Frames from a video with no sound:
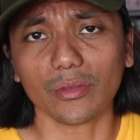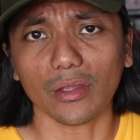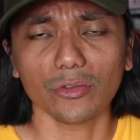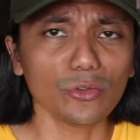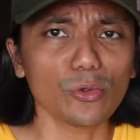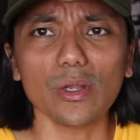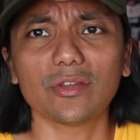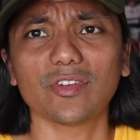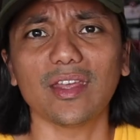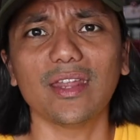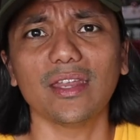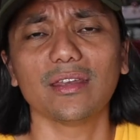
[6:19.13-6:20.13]
You go and
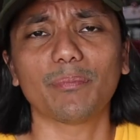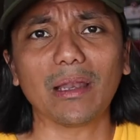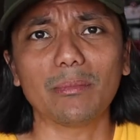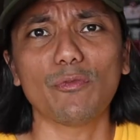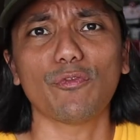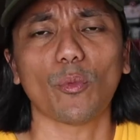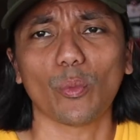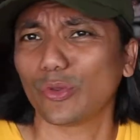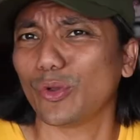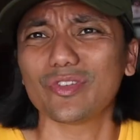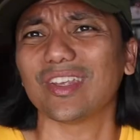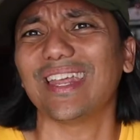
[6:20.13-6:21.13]
say that in Parliament for, you
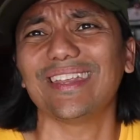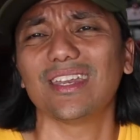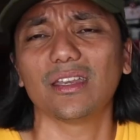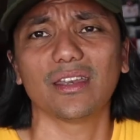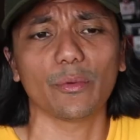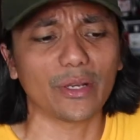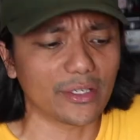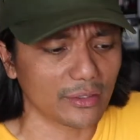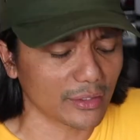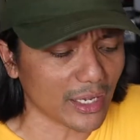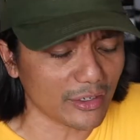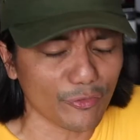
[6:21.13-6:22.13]
go and say that in the Dewan
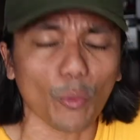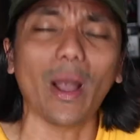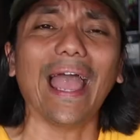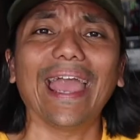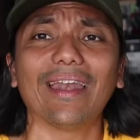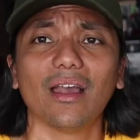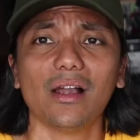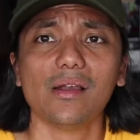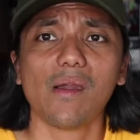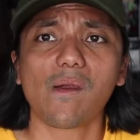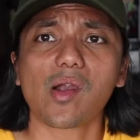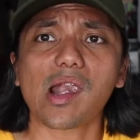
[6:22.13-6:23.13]
Negara for what?
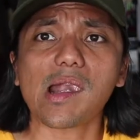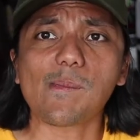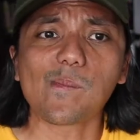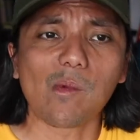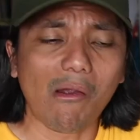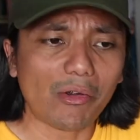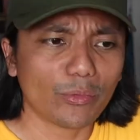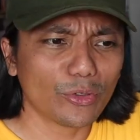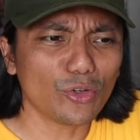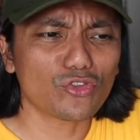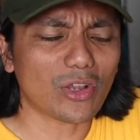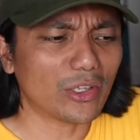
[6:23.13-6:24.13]
Right? Were
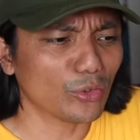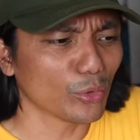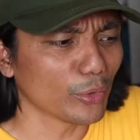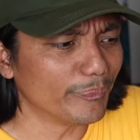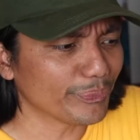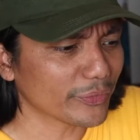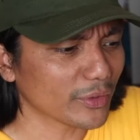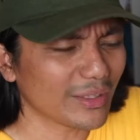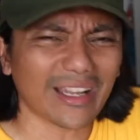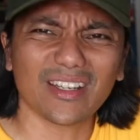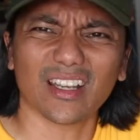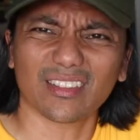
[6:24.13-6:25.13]
you trying to
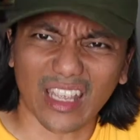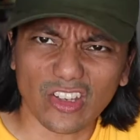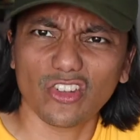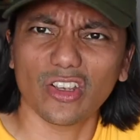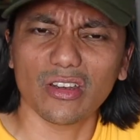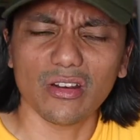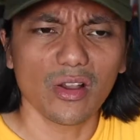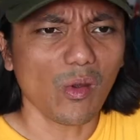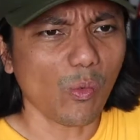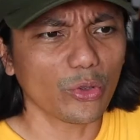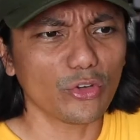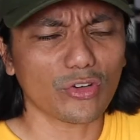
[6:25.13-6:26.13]
garner attention?
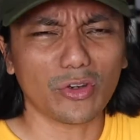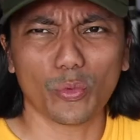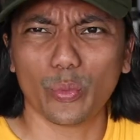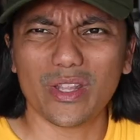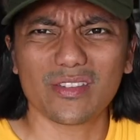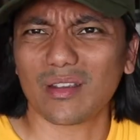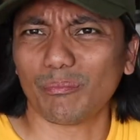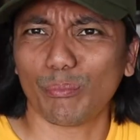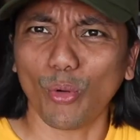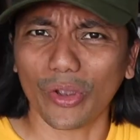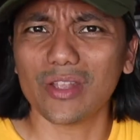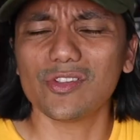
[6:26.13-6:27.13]
Were you trying to win some
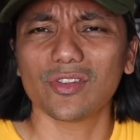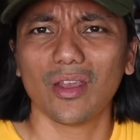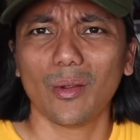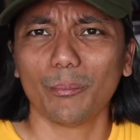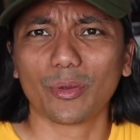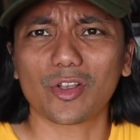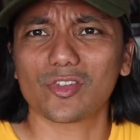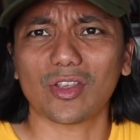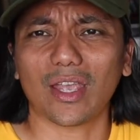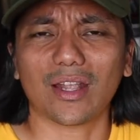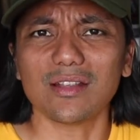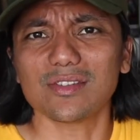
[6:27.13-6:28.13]
points? Because
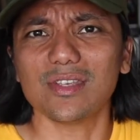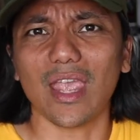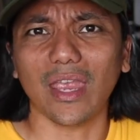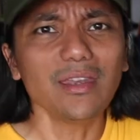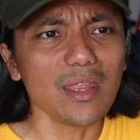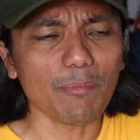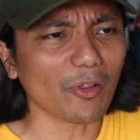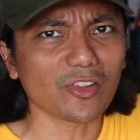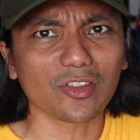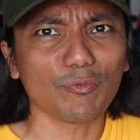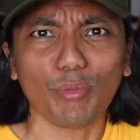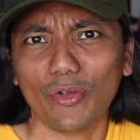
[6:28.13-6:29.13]
I can't see any
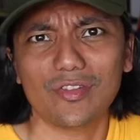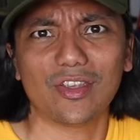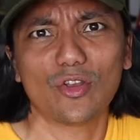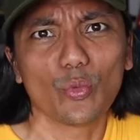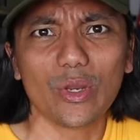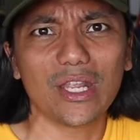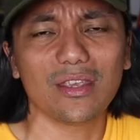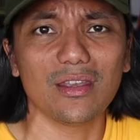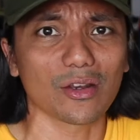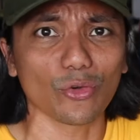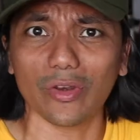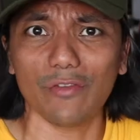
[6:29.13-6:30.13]
positive points that you're winning
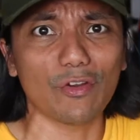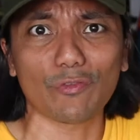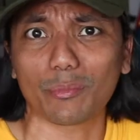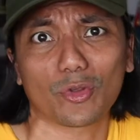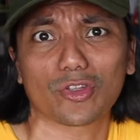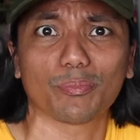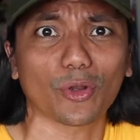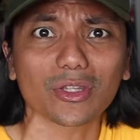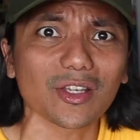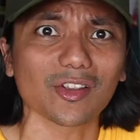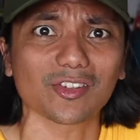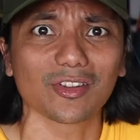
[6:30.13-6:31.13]
here, not even from your
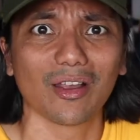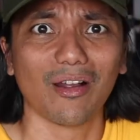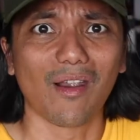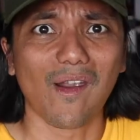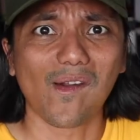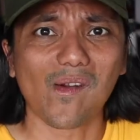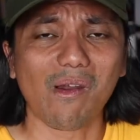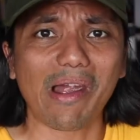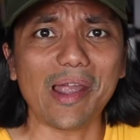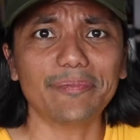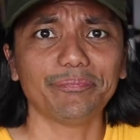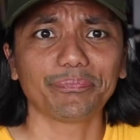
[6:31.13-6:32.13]
supporters.
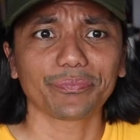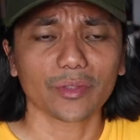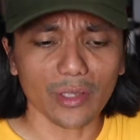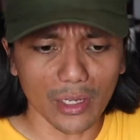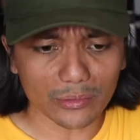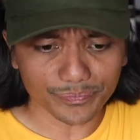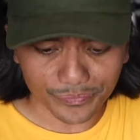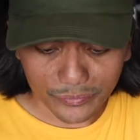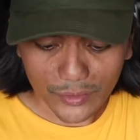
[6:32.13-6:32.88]
Right? Yeah.